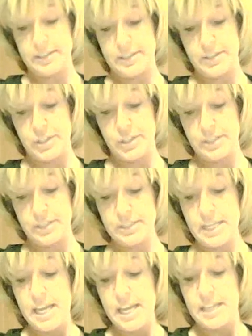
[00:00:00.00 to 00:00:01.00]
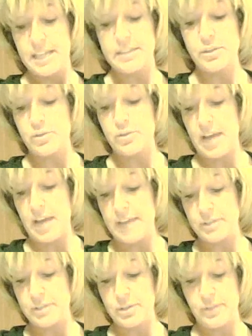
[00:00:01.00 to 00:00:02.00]
decisions, that they'll
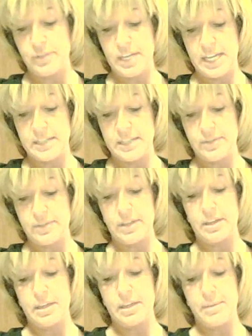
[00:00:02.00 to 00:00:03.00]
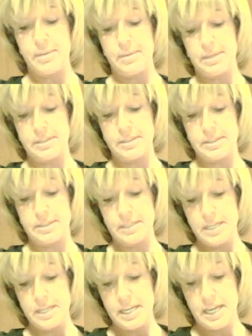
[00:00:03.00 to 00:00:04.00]
strive to serve the needs of the commitments
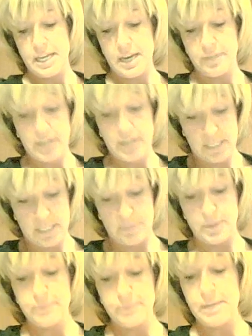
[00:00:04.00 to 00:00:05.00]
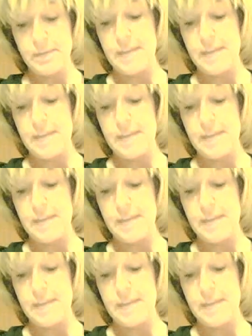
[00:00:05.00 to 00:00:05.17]
of the customer,